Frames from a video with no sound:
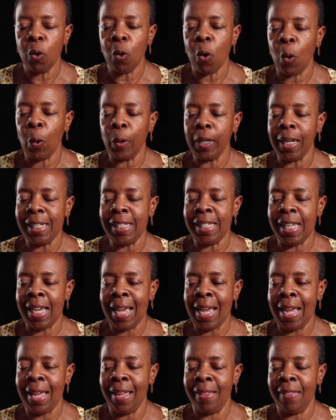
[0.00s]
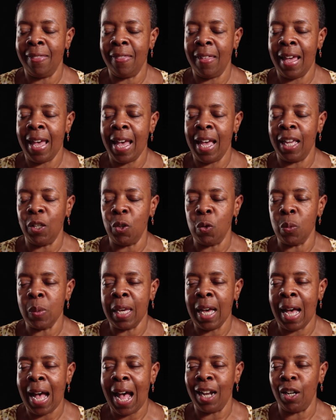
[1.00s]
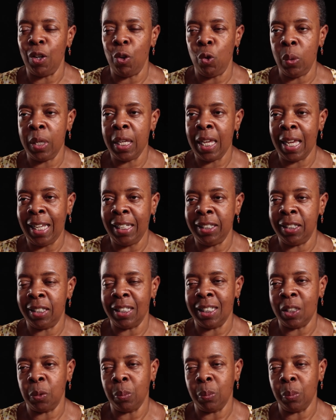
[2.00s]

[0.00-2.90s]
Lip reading: the day that you got new cases,